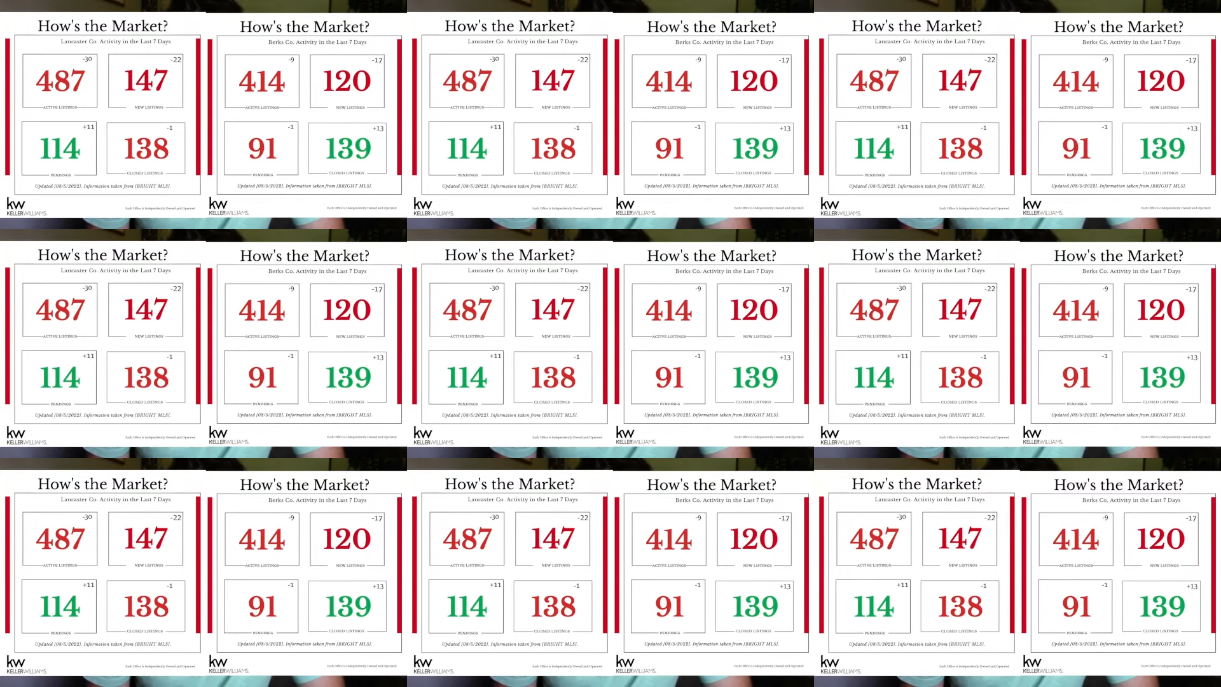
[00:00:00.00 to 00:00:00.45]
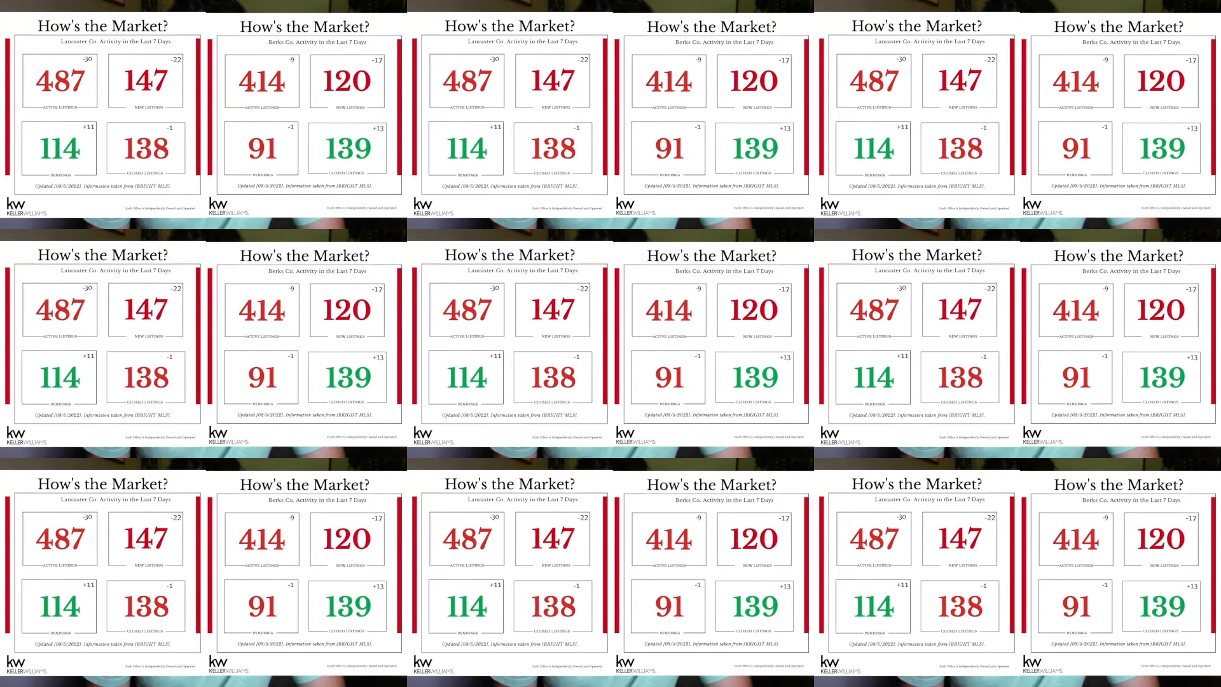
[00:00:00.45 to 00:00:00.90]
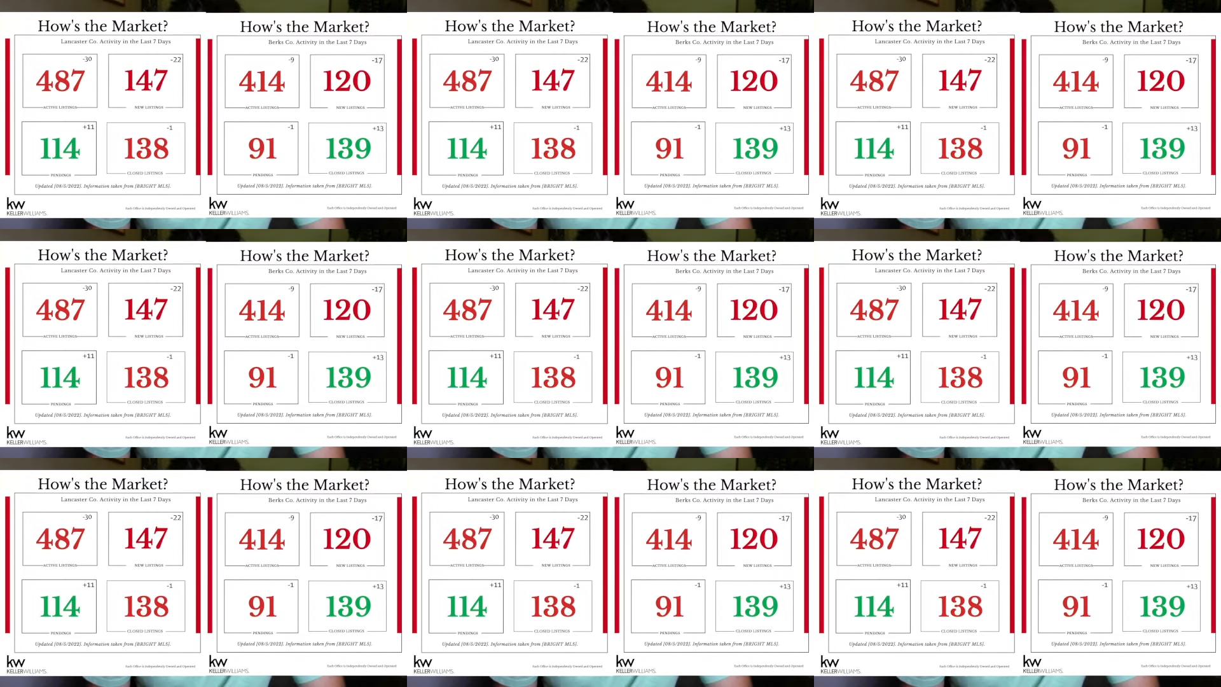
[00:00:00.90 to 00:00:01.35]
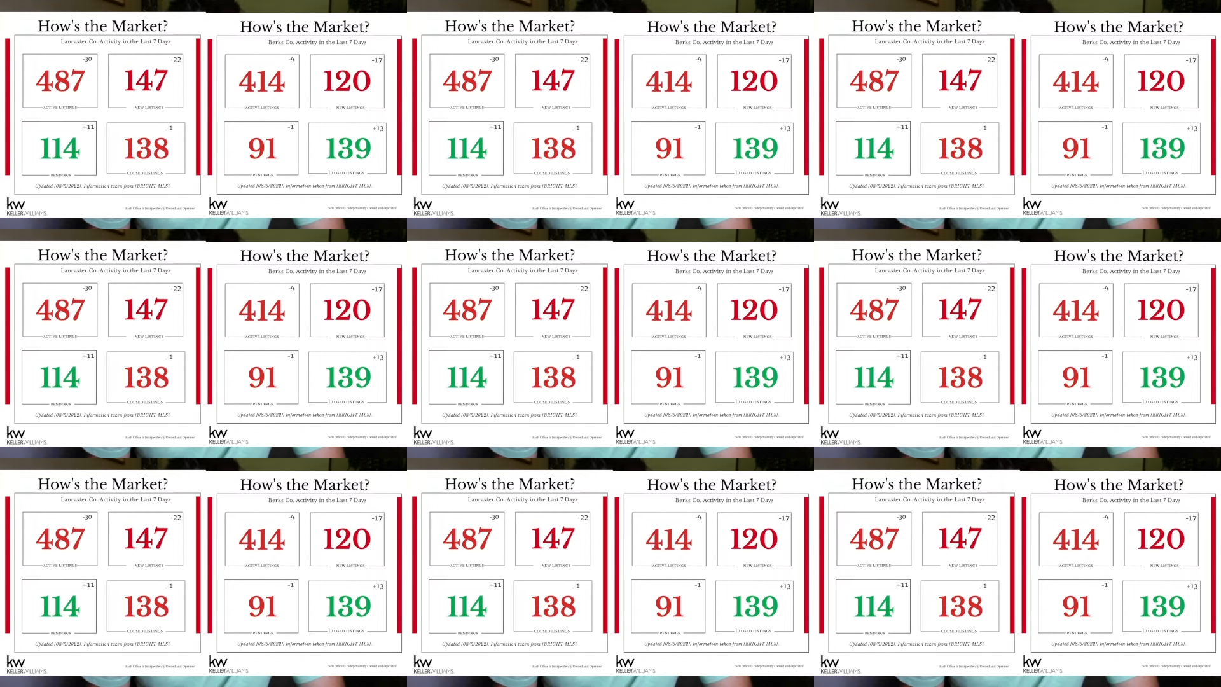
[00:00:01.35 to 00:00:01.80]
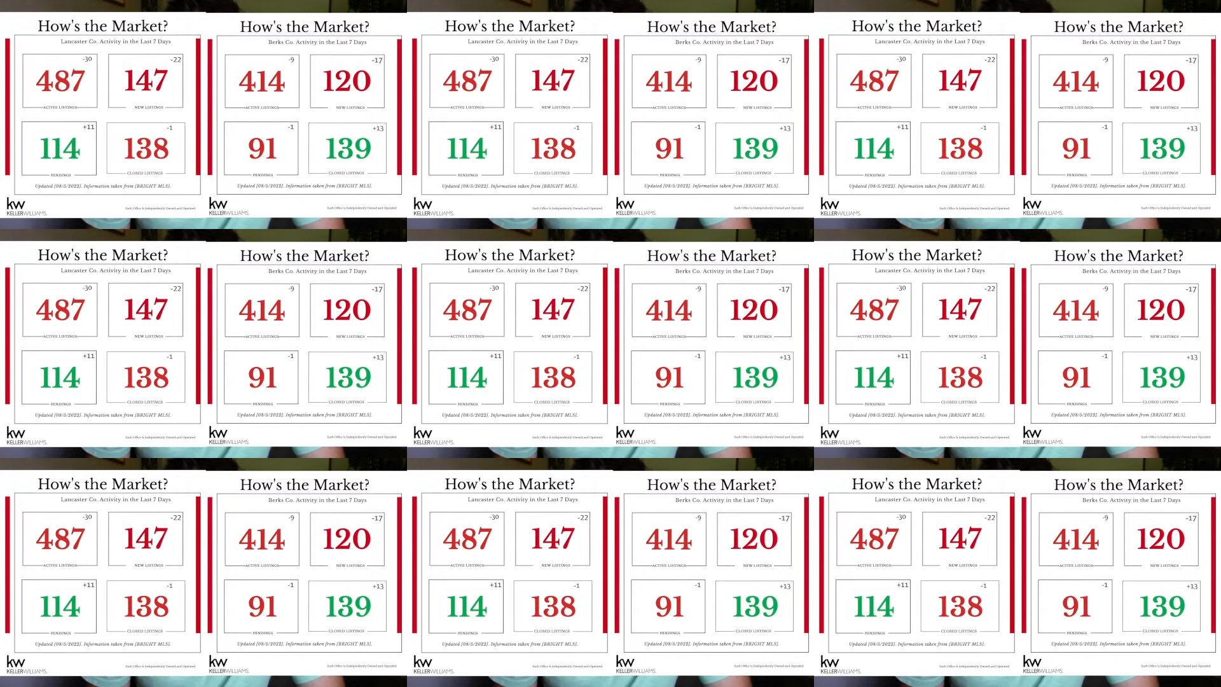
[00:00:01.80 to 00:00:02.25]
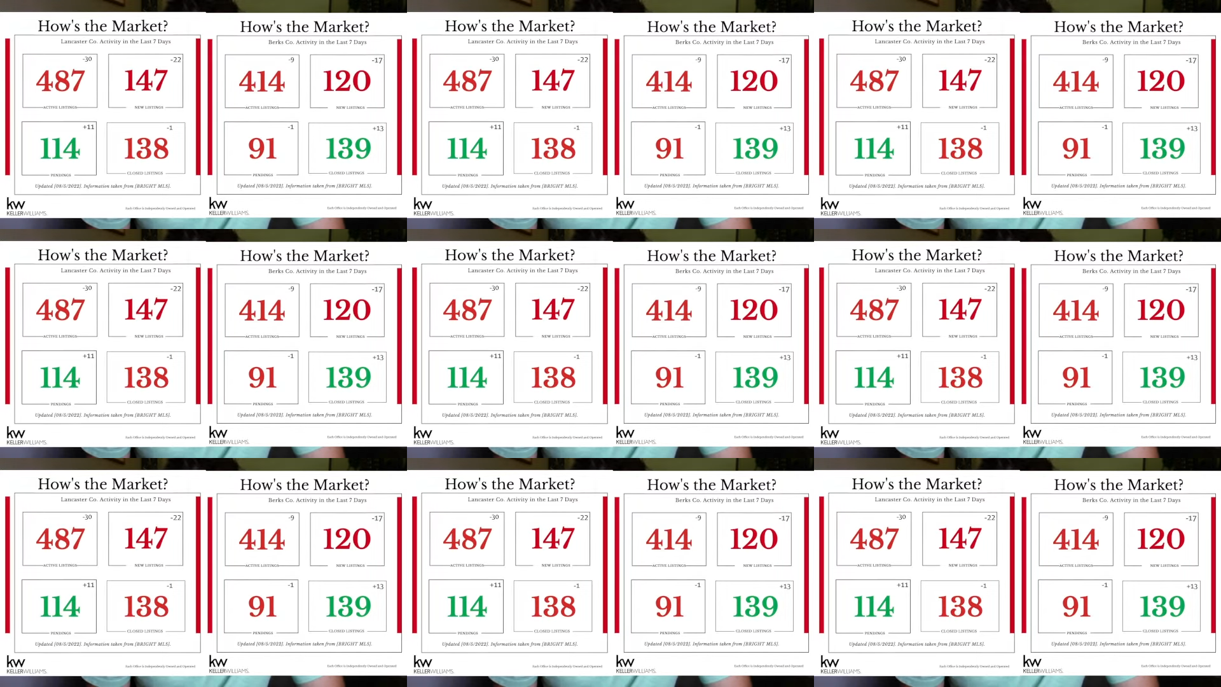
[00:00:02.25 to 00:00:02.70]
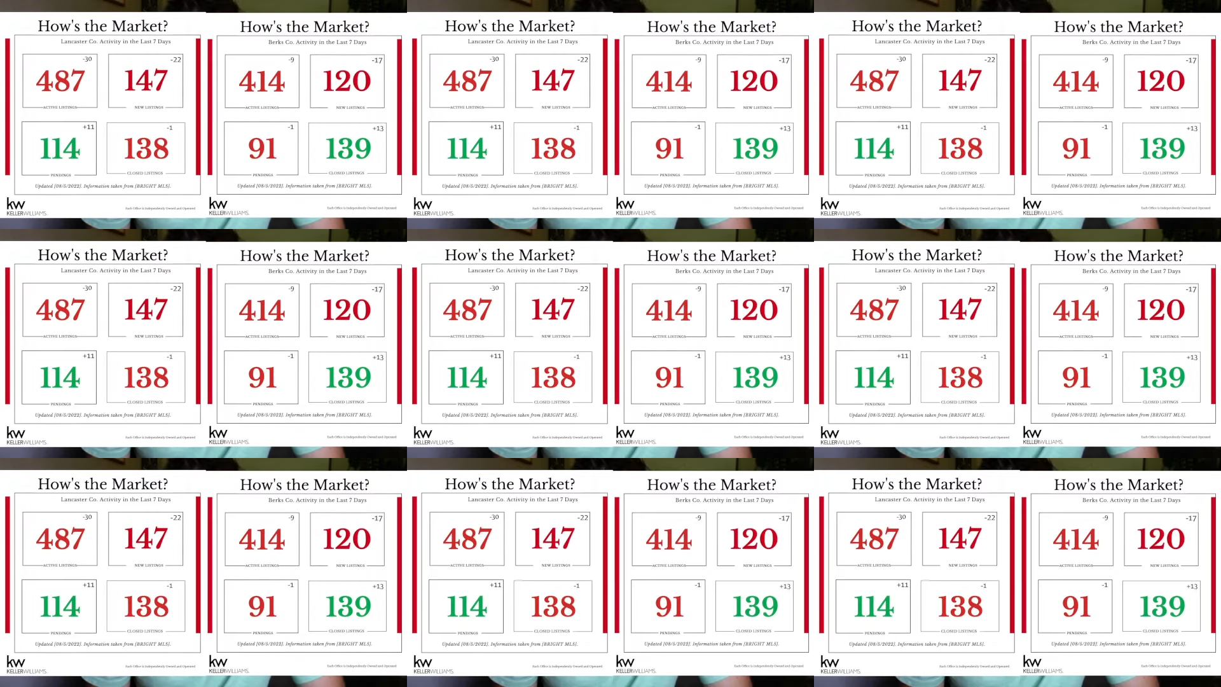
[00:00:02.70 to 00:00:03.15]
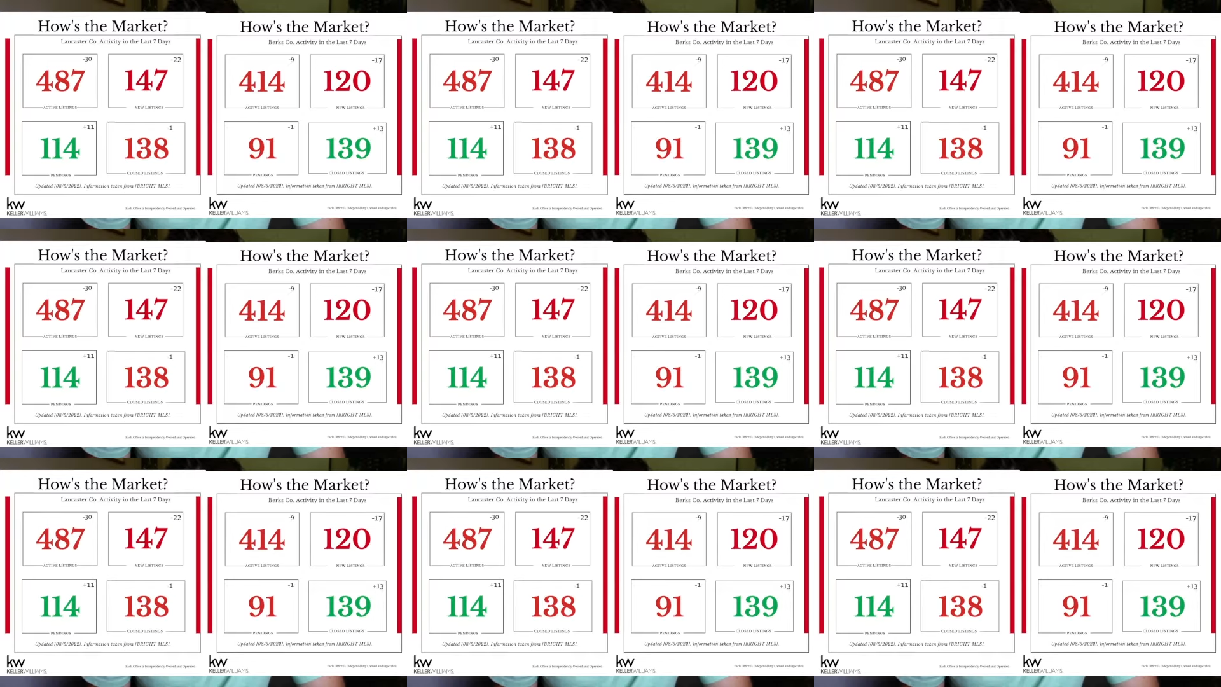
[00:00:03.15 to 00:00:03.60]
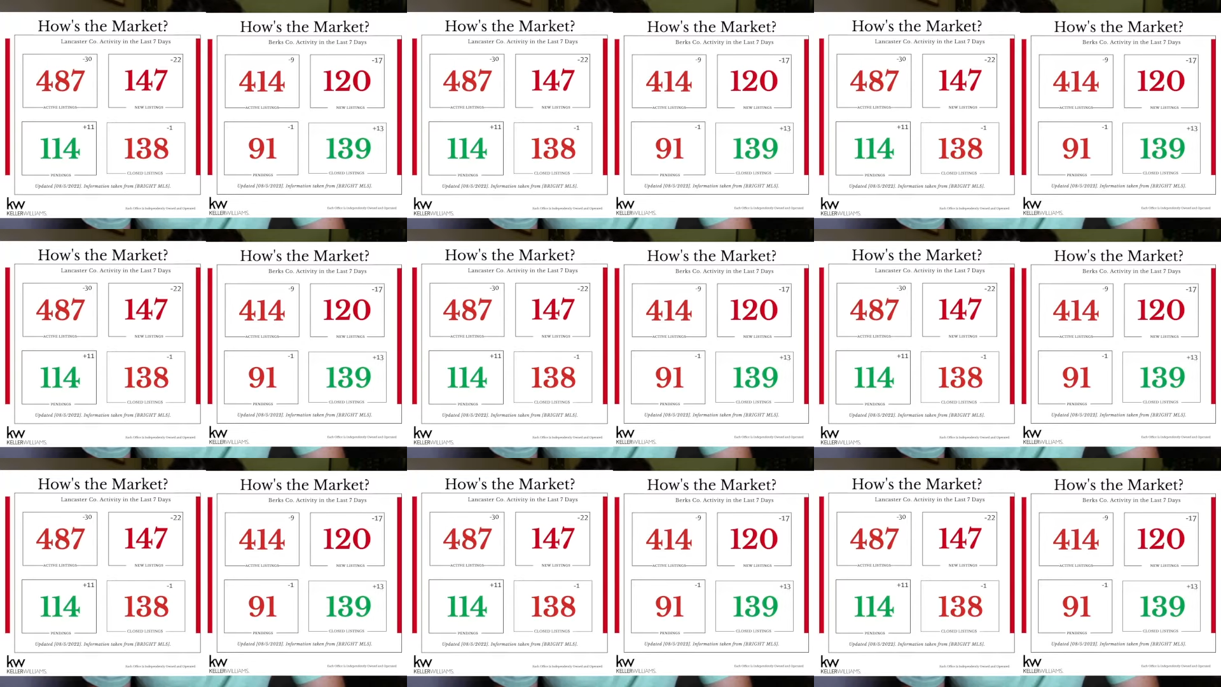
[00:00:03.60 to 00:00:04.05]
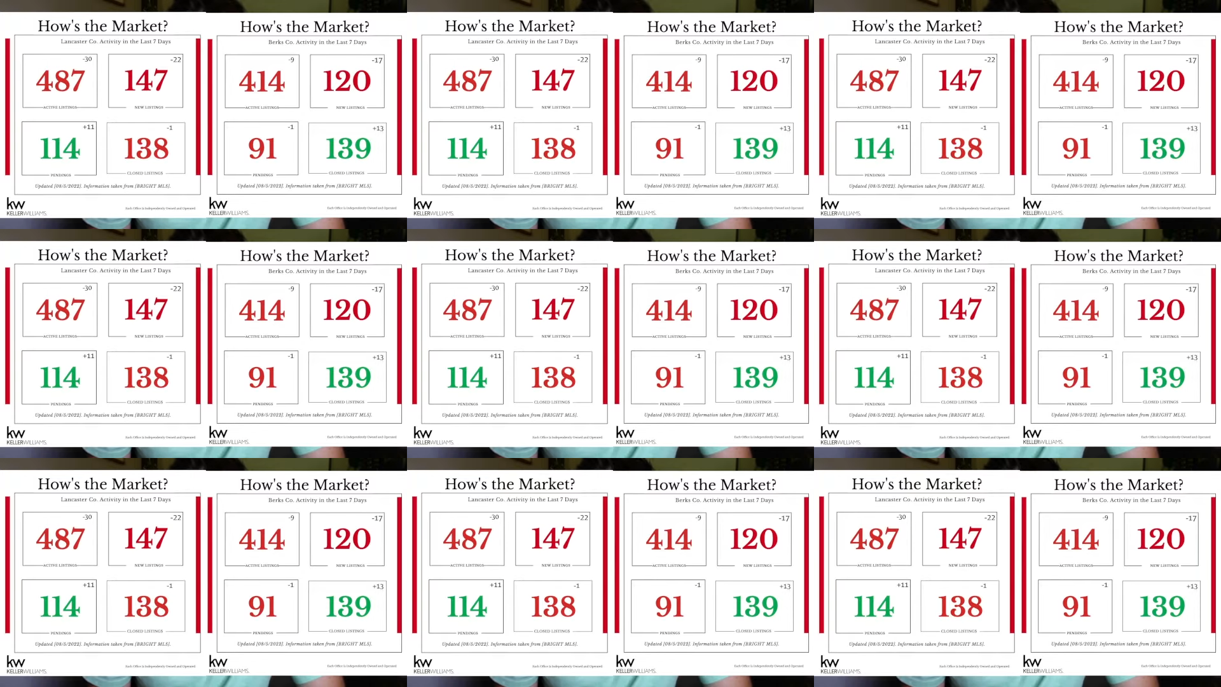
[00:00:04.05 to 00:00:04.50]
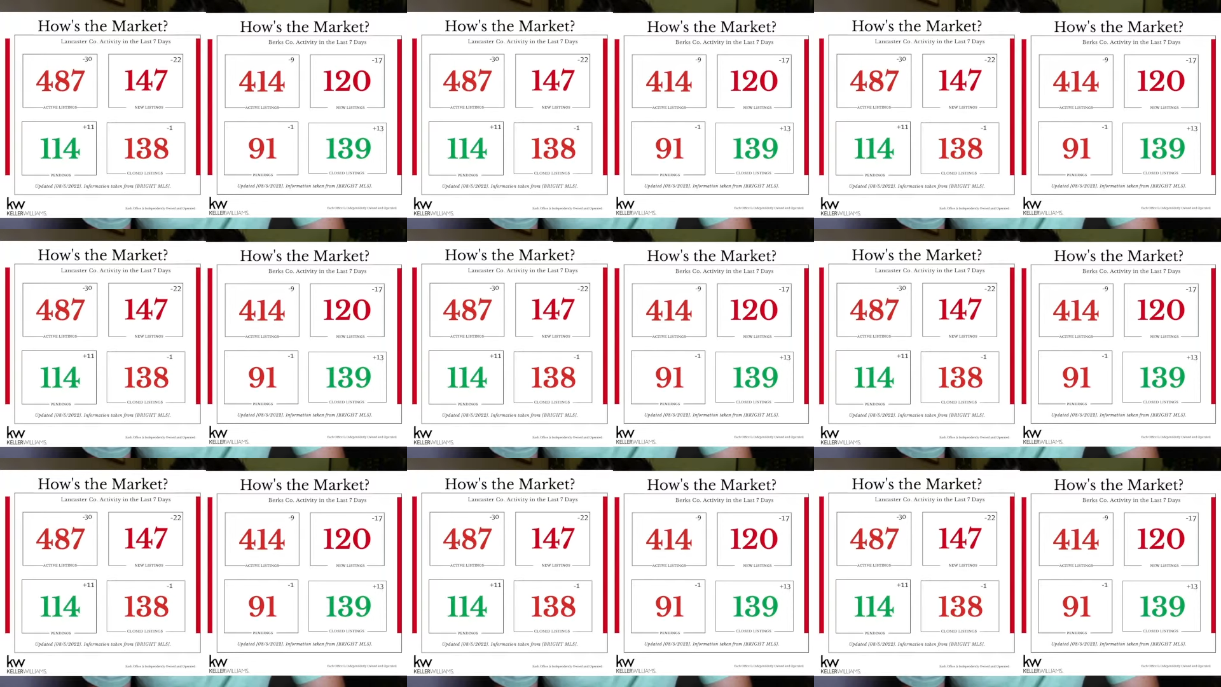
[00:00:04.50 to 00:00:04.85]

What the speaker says: Nobody's mouth can be seen.